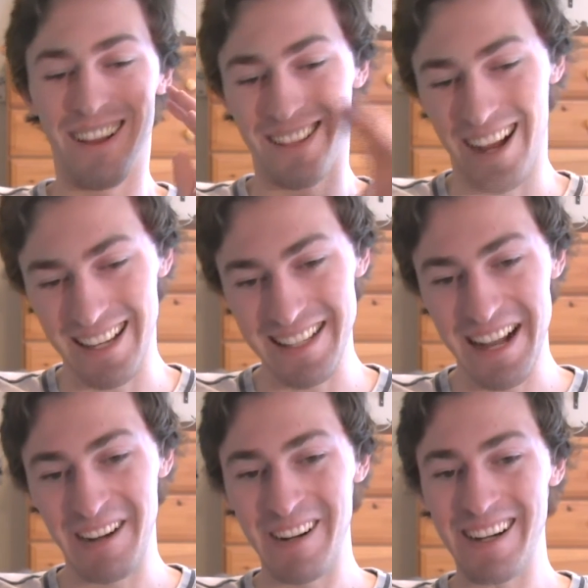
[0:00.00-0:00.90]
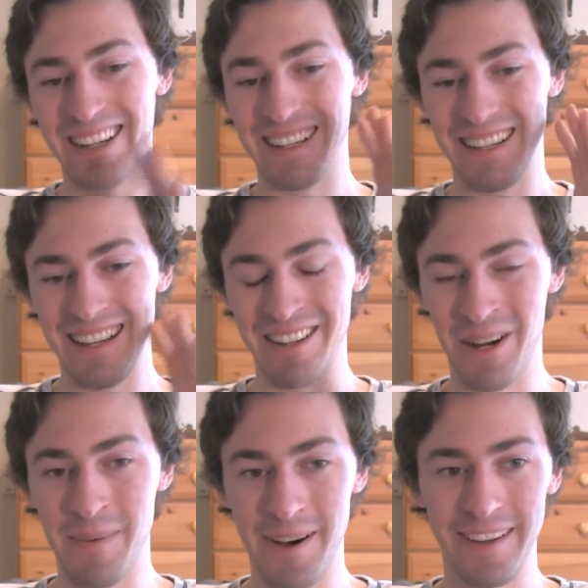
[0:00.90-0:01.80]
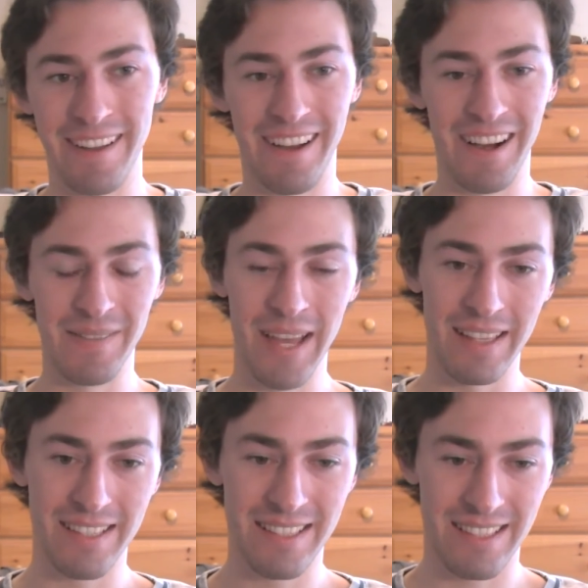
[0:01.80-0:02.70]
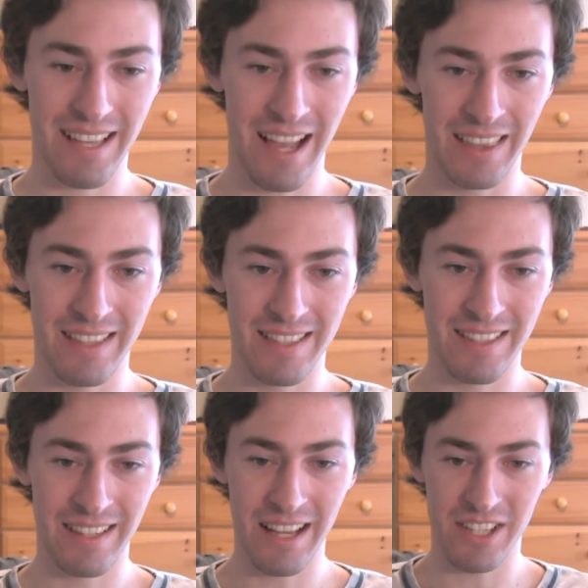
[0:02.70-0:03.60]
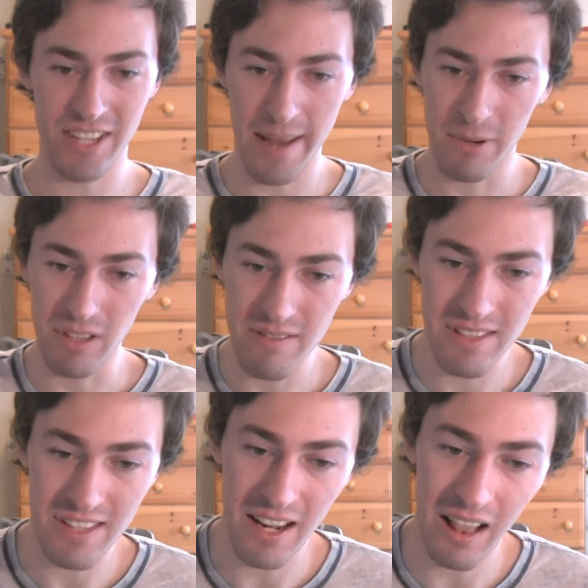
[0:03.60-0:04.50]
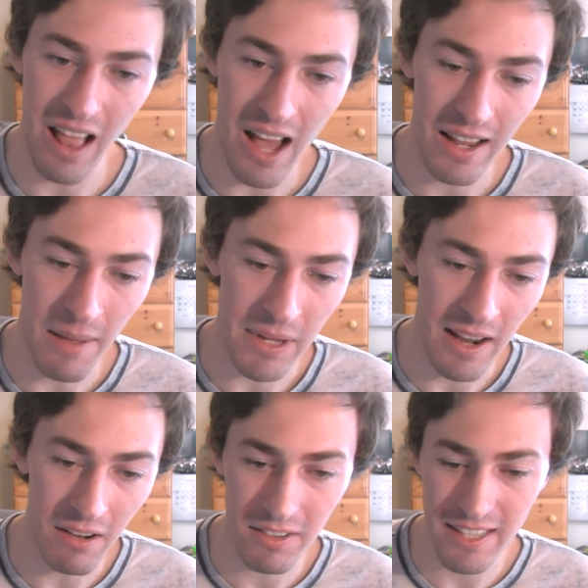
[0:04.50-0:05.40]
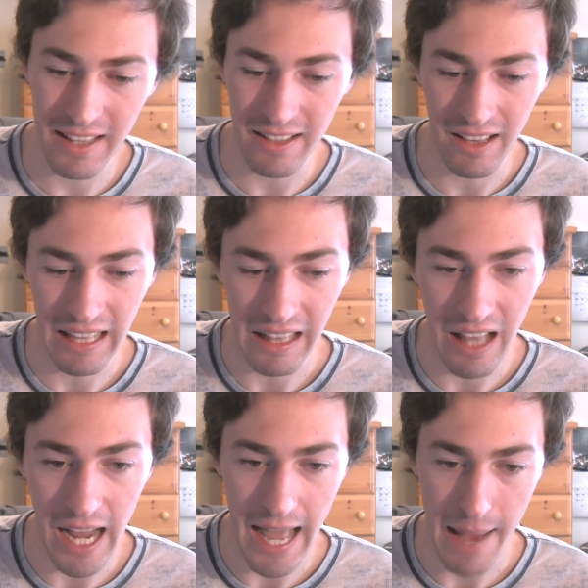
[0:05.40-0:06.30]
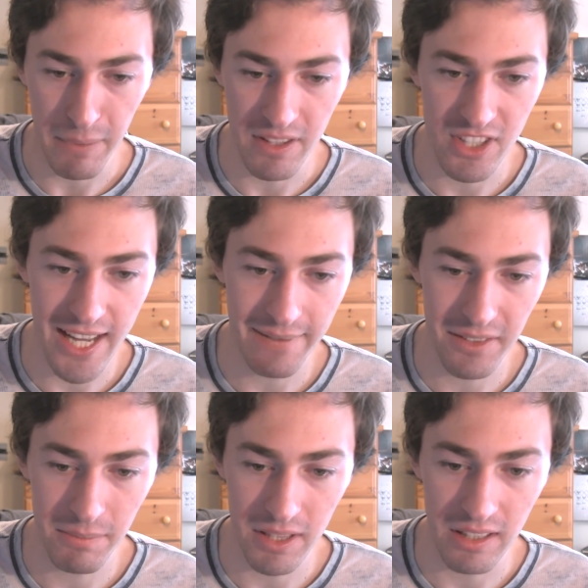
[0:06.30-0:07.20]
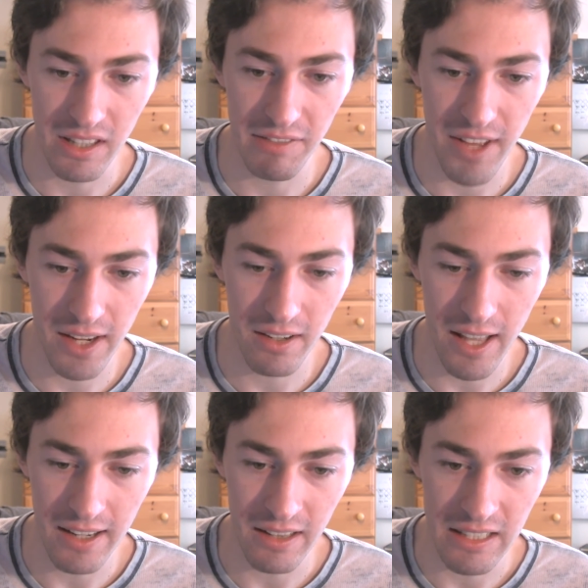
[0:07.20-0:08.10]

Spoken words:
Takizawa, and Amon. Oh man, this is a nice chapter. It leaves us on a lot. I mean, I don't say like a lot happened this chapter, but the cliffhanger that it